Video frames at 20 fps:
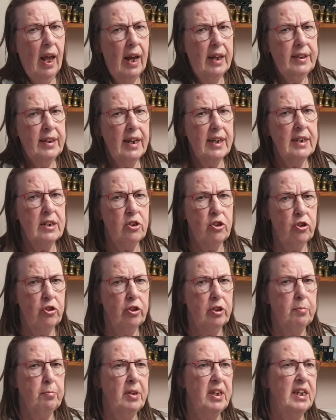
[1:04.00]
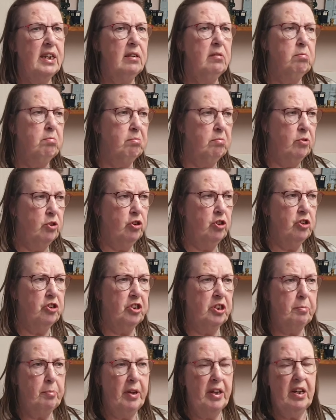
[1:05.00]
And that took me
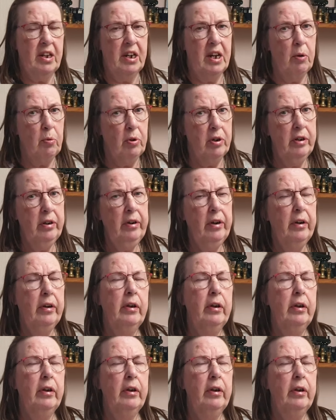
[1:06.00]
just about an hour.